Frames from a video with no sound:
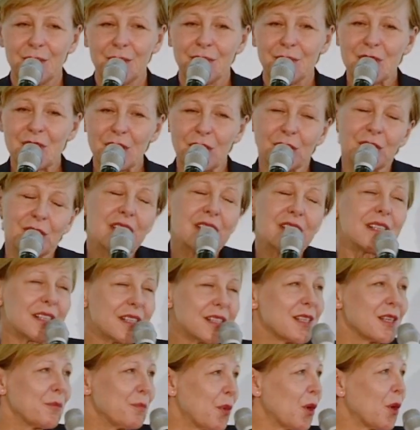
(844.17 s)
So this
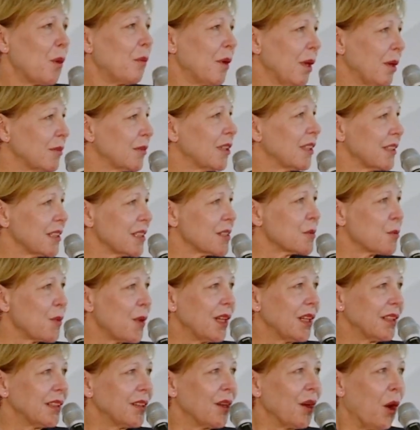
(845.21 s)
is a problem that is
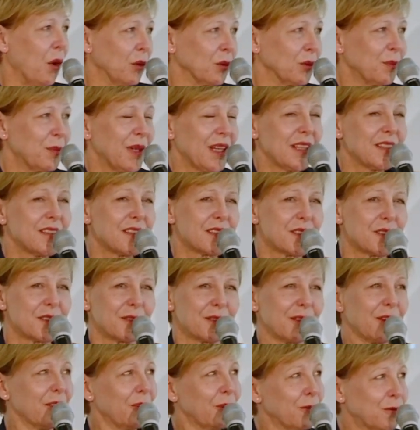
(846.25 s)
well known, but
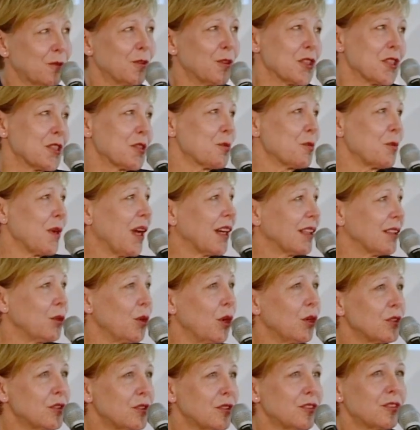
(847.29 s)
of course we are
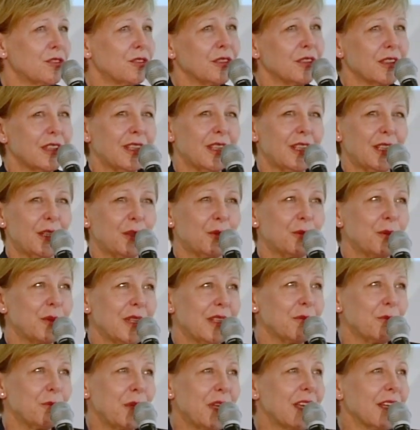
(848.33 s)
not,
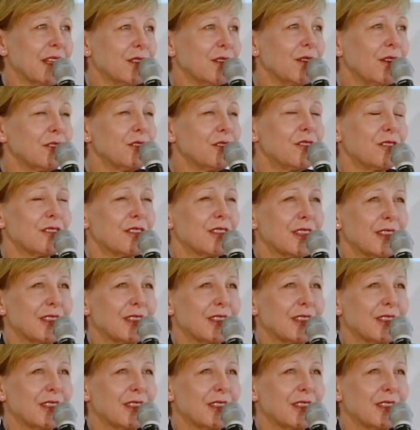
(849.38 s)
we cannot